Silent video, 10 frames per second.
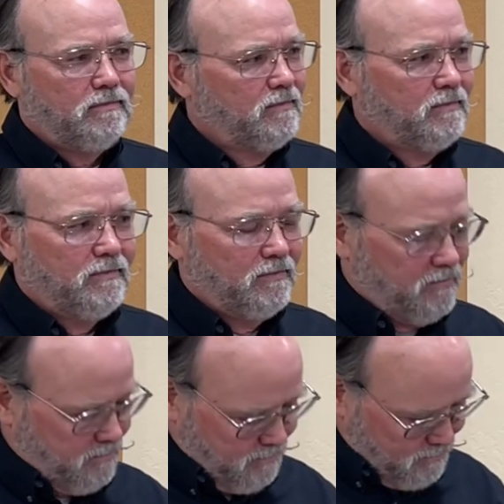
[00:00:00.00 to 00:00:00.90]

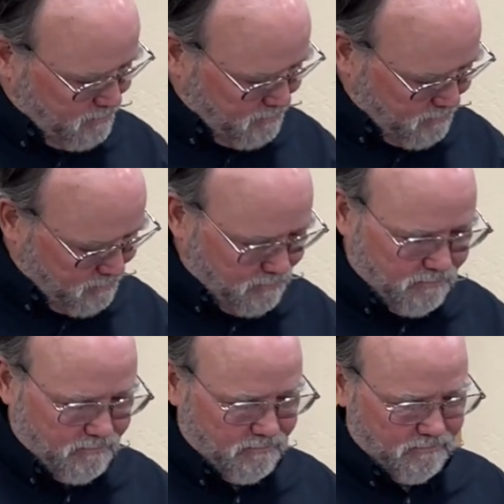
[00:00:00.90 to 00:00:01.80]

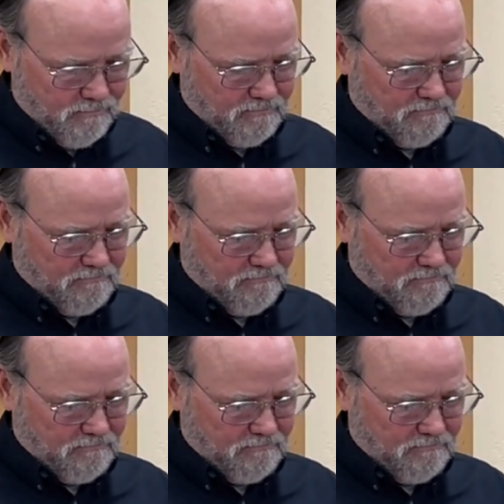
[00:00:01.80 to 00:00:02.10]
Nobody speaks.